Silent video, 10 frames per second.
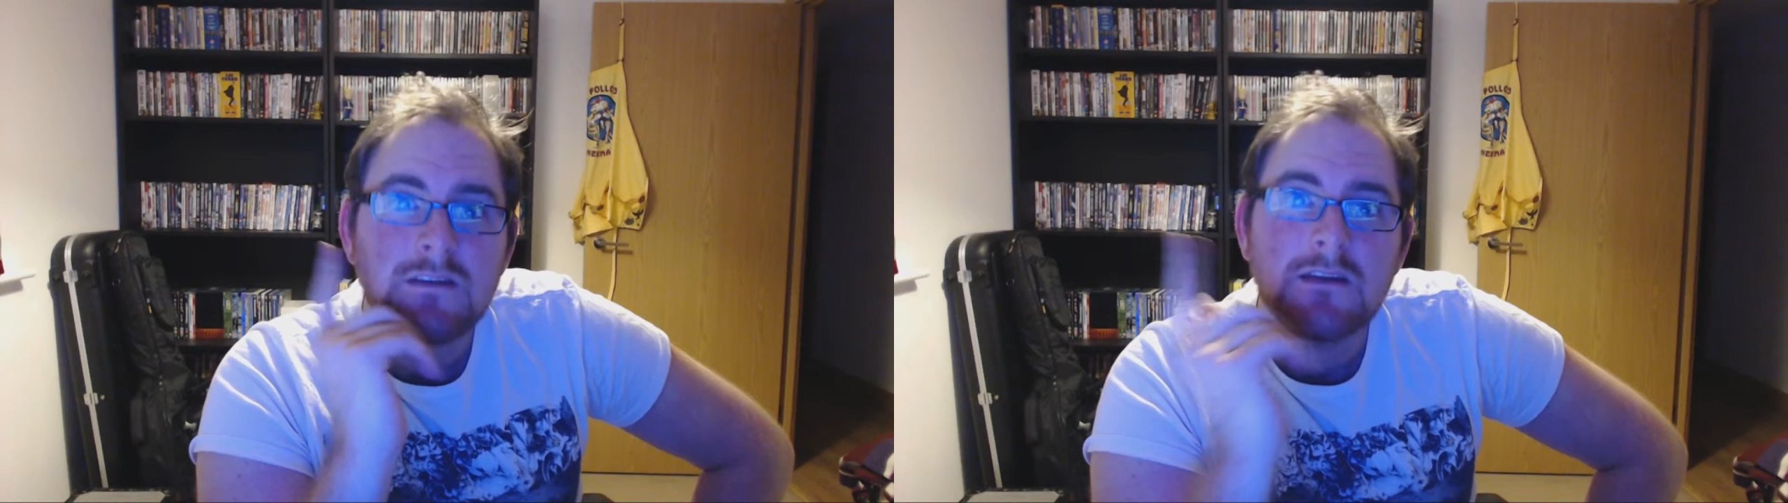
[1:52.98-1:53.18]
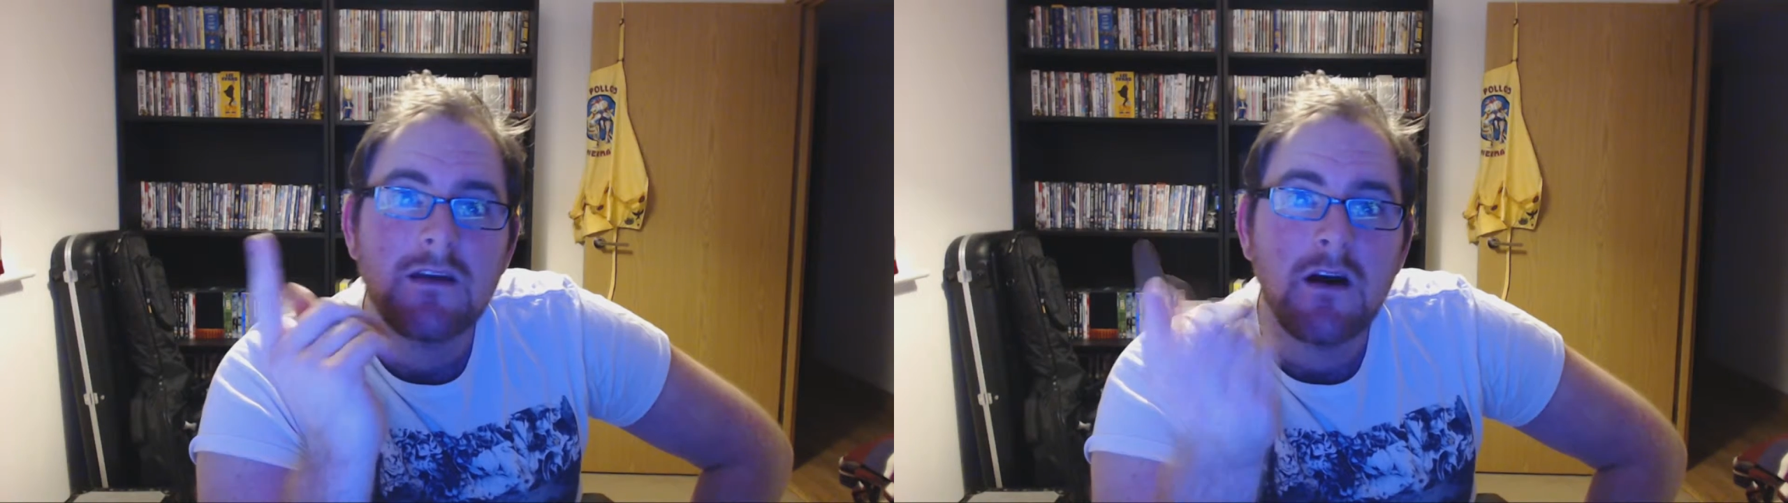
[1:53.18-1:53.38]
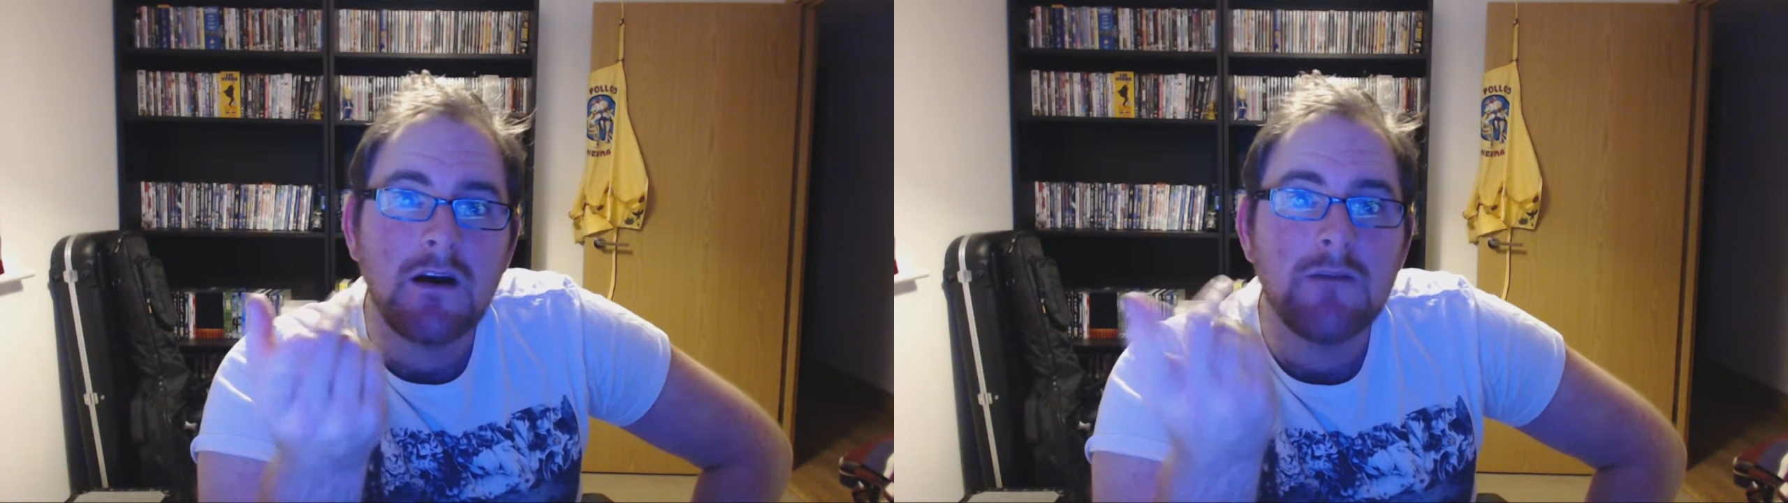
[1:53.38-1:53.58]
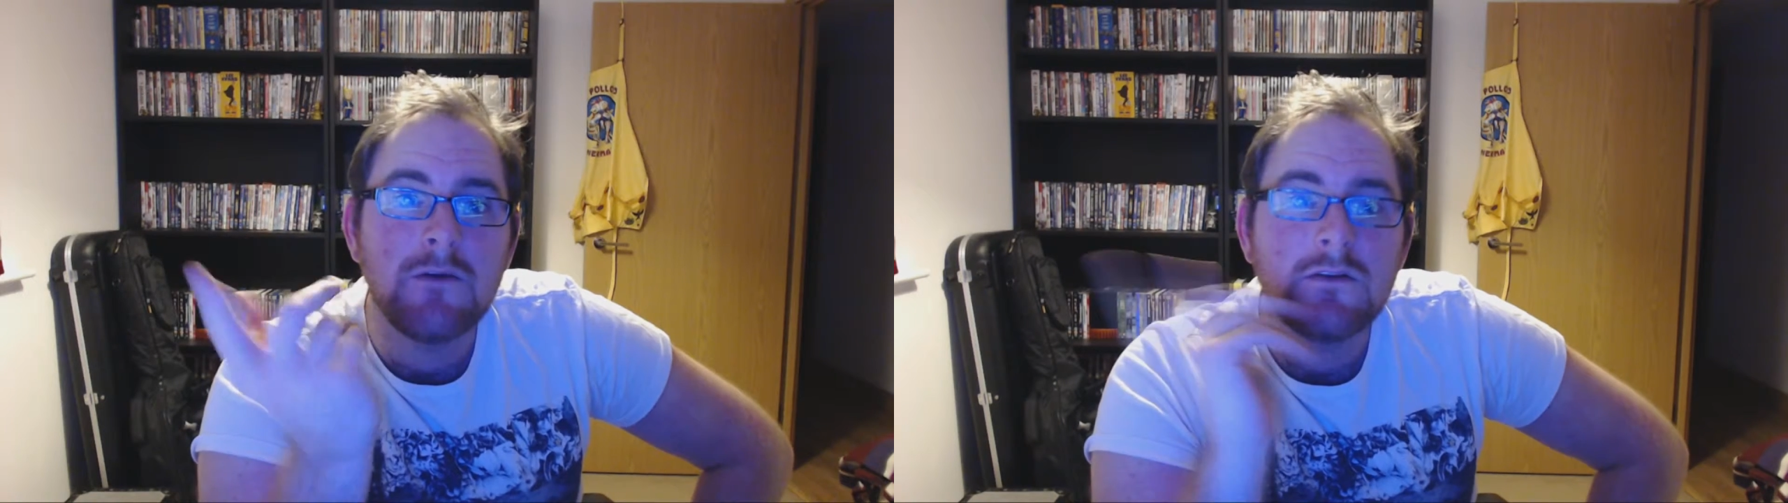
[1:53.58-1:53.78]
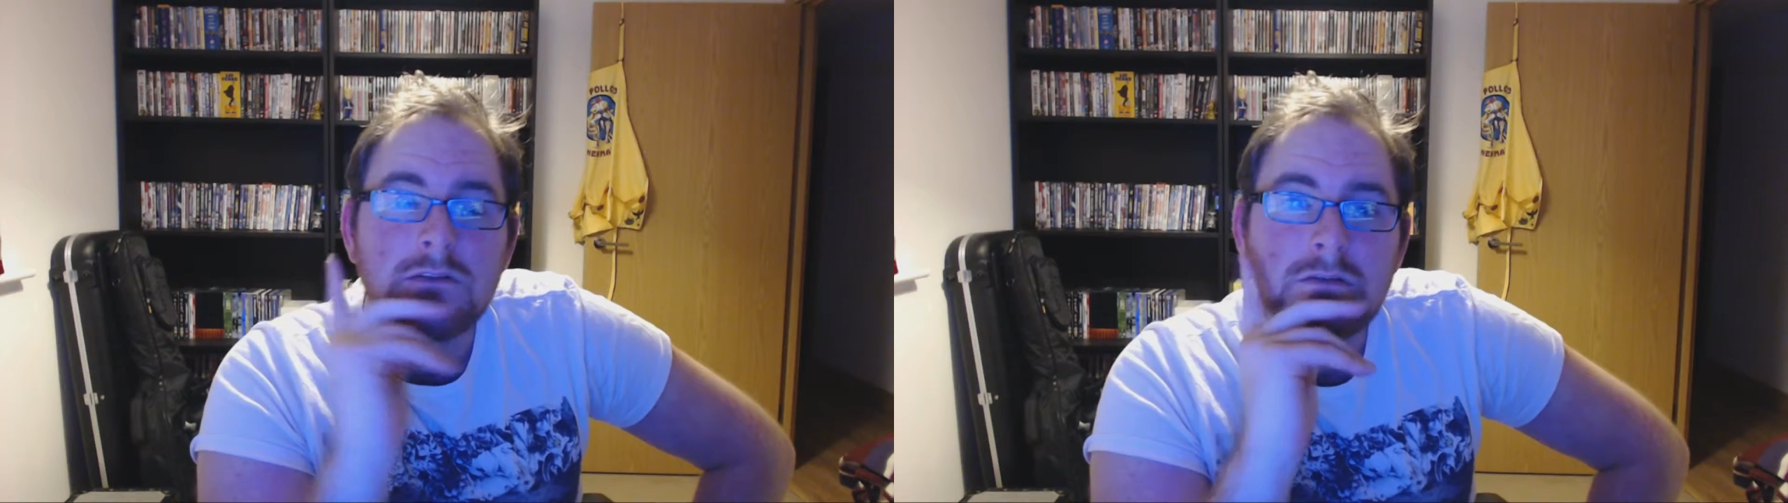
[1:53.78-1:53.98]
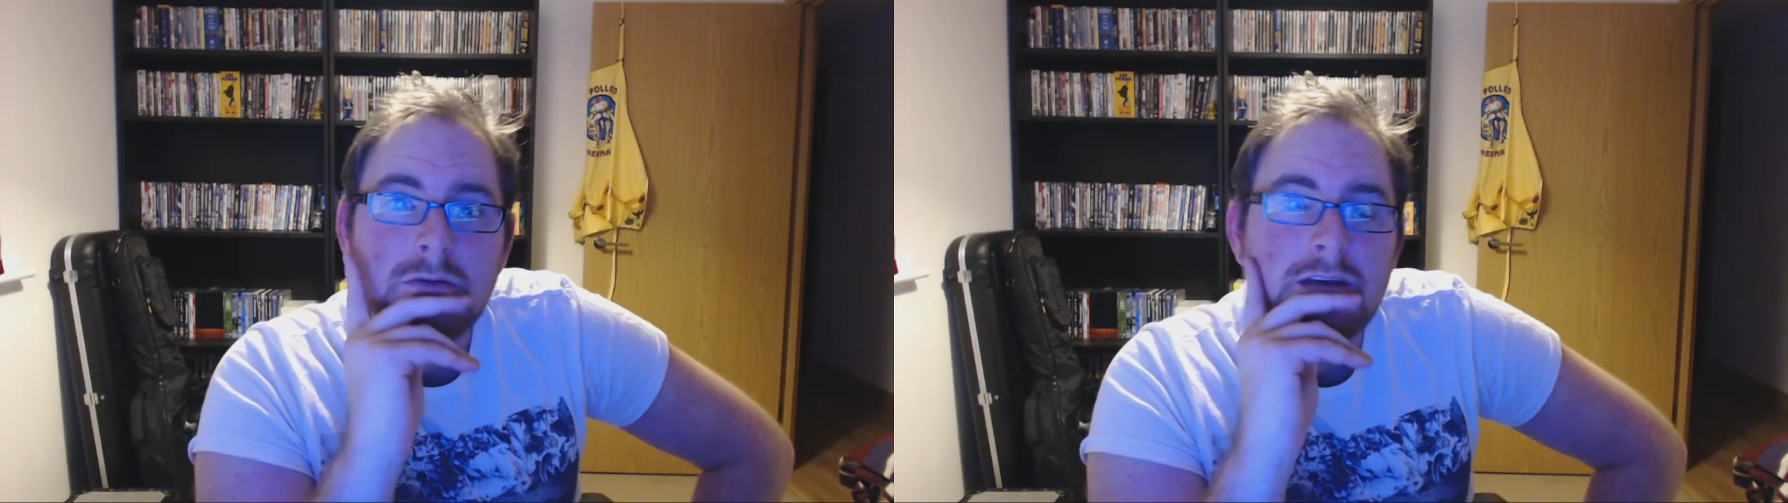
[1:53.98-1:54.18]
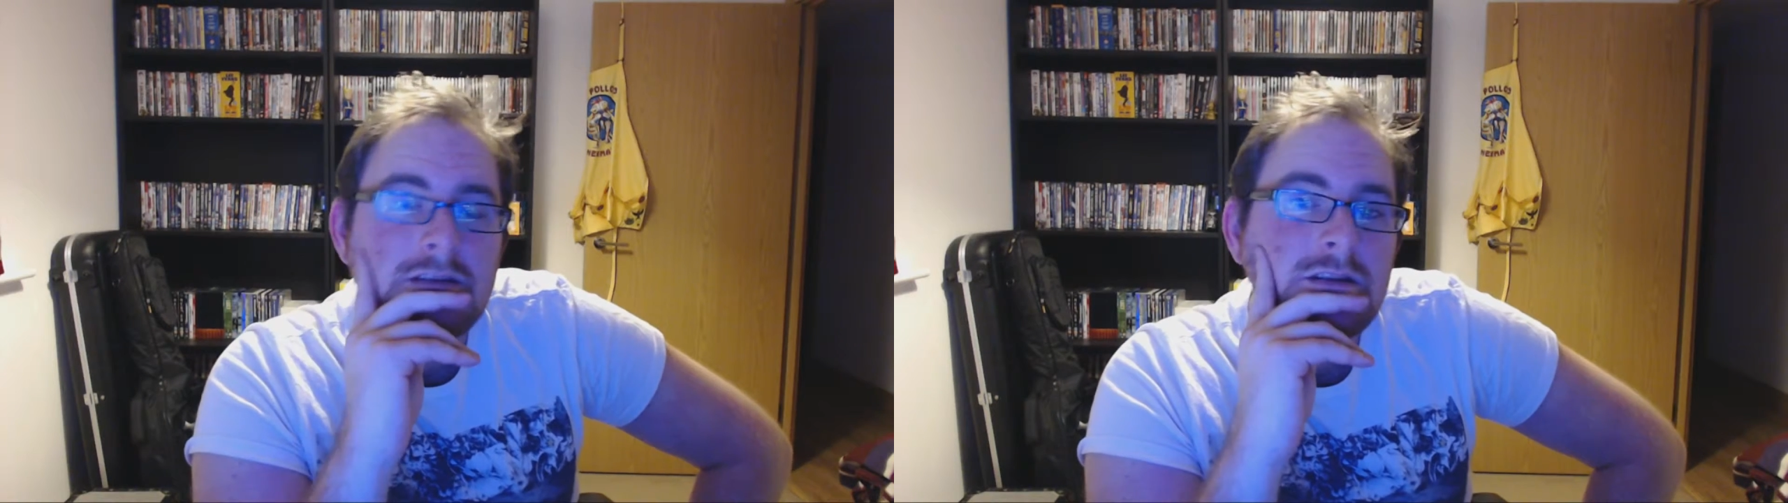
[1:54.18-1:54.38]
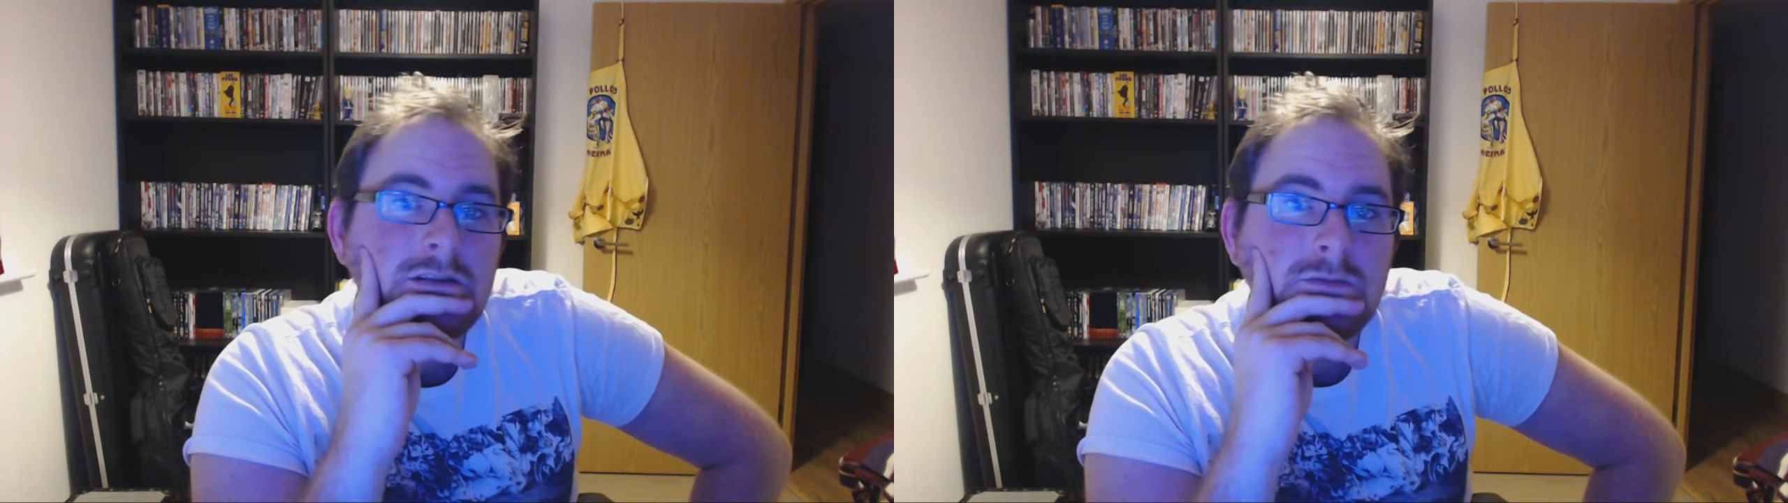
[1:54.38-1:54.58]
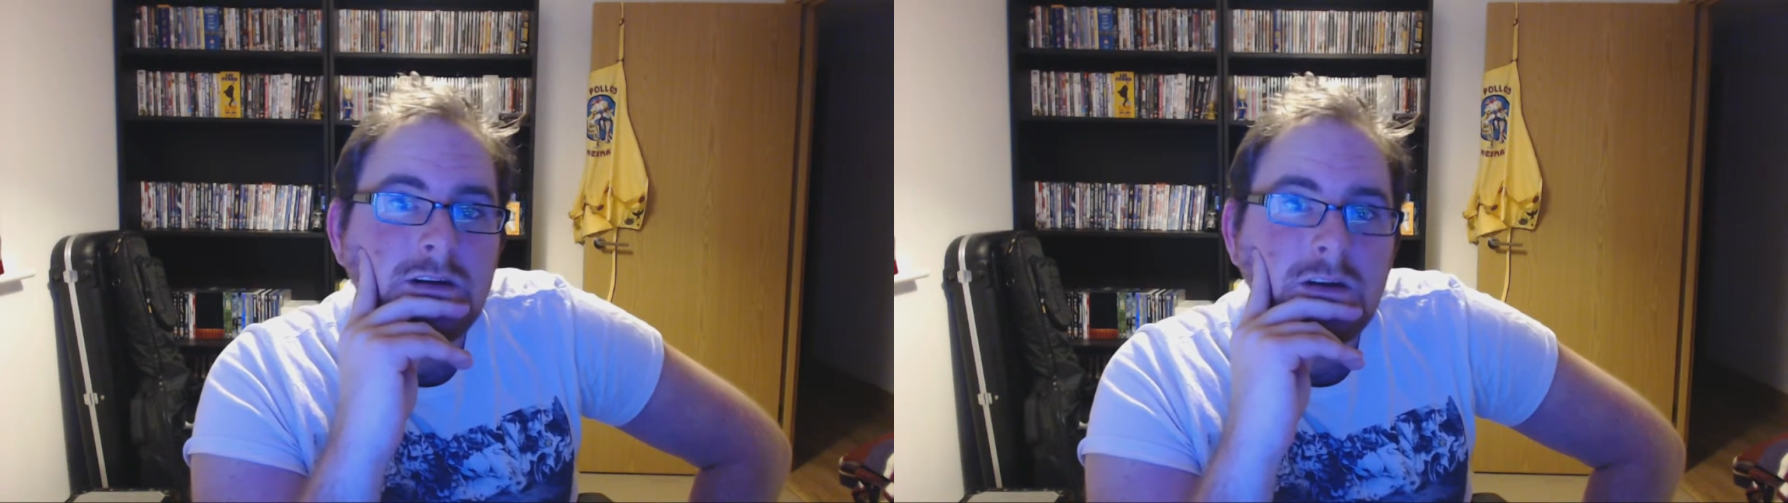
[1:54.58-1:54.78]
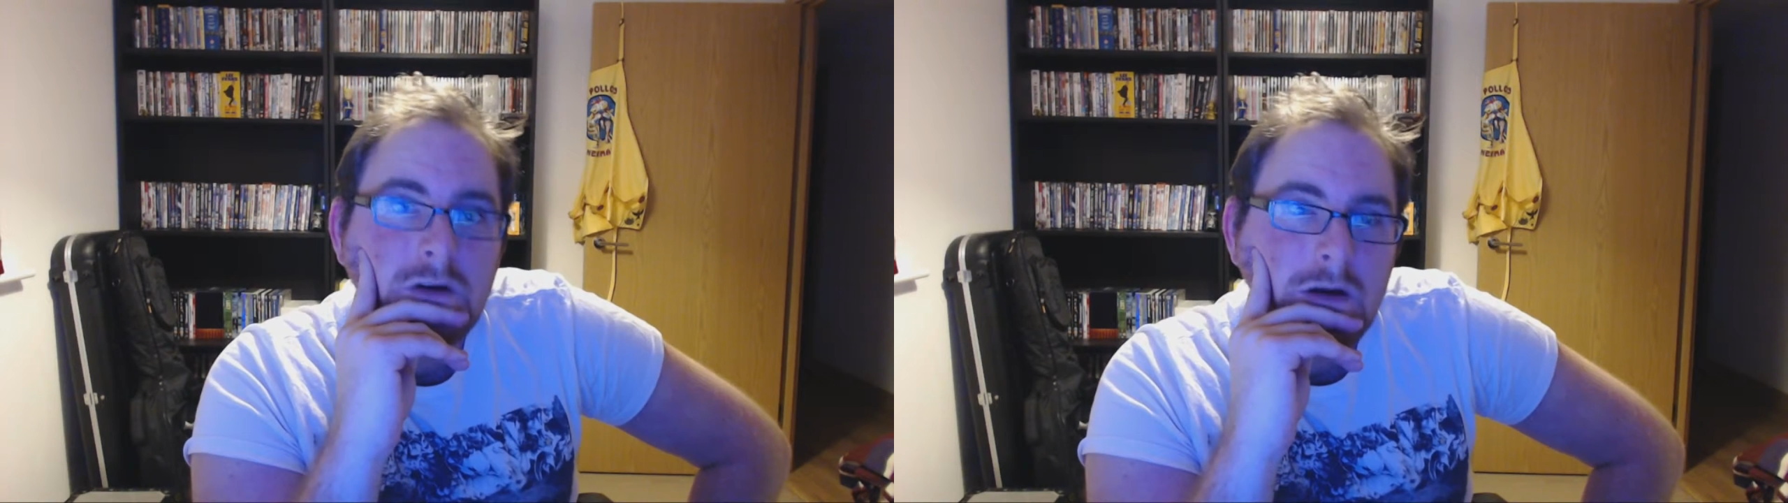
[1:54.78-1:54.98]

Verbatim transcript: I'm on Twitch as well.